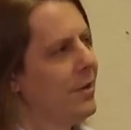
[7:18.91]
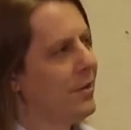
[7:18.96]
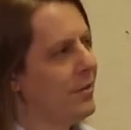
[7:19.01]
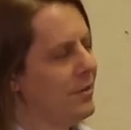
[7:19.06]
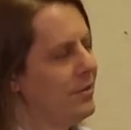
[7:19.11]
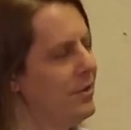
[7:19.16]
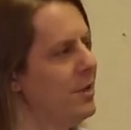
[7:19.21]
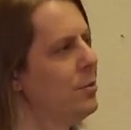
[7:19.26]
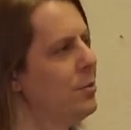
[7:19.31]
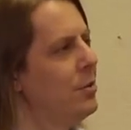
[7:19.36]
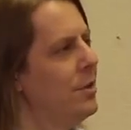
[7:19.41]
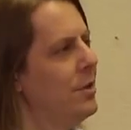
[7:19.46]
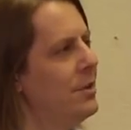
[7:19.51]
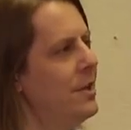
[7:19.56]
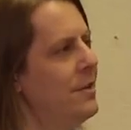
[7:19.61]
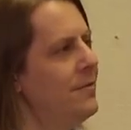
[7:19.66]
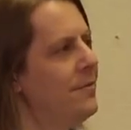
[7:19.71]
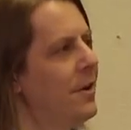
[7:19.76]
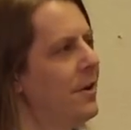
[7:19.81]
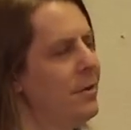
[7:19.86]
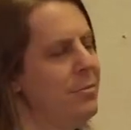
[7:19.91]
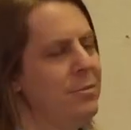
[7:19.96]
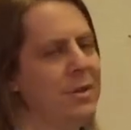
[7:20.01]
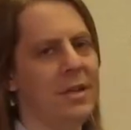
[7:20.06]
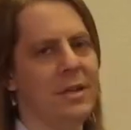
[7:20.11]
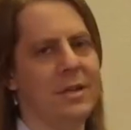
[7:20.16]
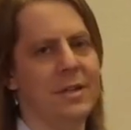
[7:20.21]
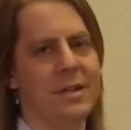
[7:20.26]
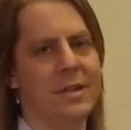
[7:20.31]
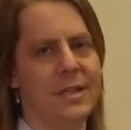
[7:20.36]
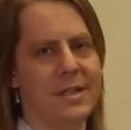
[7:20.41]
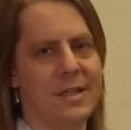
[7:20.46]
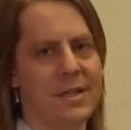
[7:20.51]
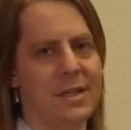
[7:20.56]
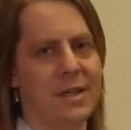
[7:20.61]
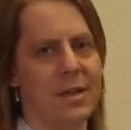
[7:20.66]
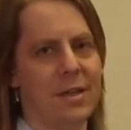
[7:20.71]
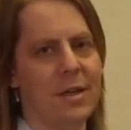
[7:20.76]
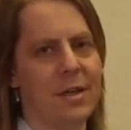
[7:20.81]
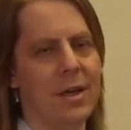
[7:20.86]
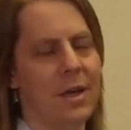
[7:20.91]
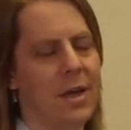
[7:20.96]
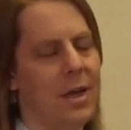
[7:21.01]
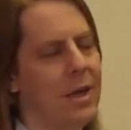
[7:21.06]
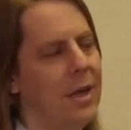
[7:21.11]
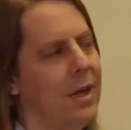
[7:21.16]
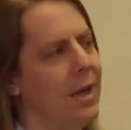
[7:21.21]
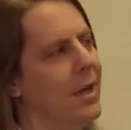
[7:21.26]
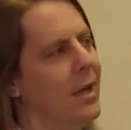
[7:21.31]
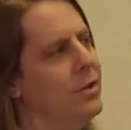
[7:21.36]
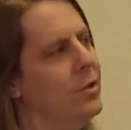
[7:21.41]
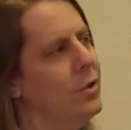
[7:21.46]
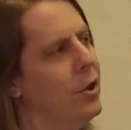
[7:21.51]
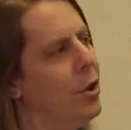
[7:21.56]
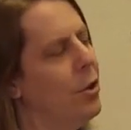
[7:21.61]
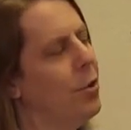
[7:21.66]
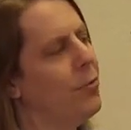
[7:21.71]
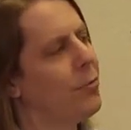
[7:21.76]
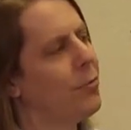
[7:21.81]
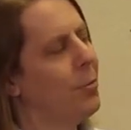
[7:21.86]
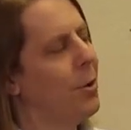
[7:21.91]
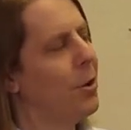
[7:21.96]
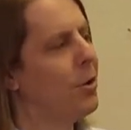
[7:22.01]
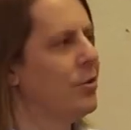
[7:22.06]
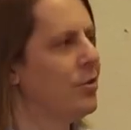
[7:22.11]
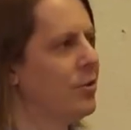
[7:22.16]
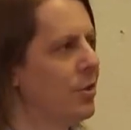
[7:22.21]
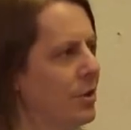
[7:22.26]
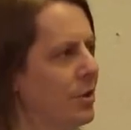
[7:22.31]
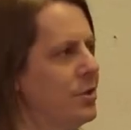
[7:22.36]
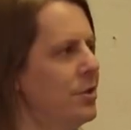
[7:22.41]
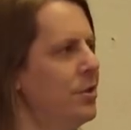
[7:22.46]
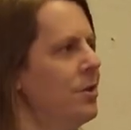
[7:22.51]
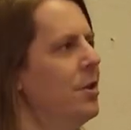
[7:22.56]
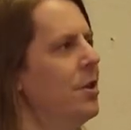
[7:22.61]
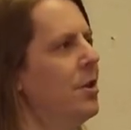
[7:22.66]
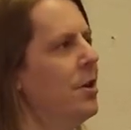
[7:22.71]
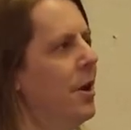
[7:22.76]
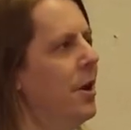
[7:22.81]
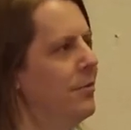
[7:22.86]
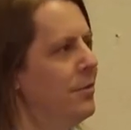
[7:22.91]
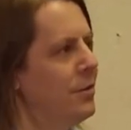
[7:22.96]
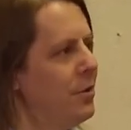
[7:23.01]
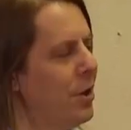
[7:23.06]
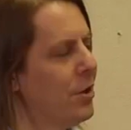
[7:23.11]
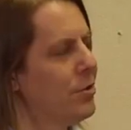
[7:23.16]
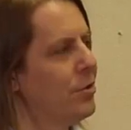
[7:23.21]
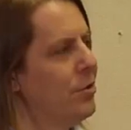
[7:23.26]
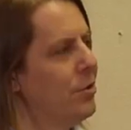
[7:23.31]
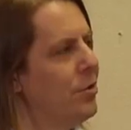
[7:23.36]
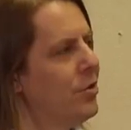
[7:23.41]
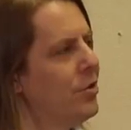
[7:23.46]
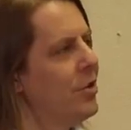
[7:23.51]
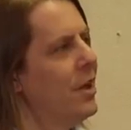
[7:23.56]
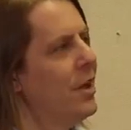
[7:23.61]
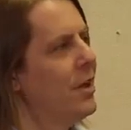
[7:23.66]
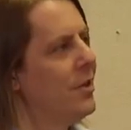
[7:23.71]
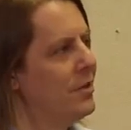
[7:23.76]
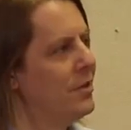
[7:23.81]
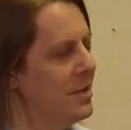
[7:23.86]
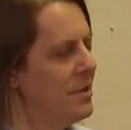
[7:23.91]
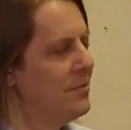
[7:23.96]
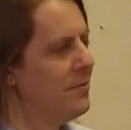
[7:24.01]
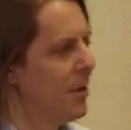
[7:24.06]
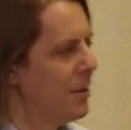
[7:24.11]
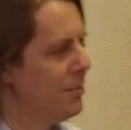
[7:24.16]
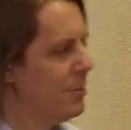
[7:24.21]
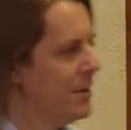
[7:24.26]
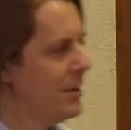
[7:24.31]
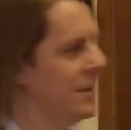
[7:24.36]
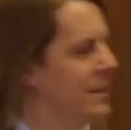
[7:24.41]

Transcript: that's equal to d phi b dt. And you know from our discussion of inductors, d phi b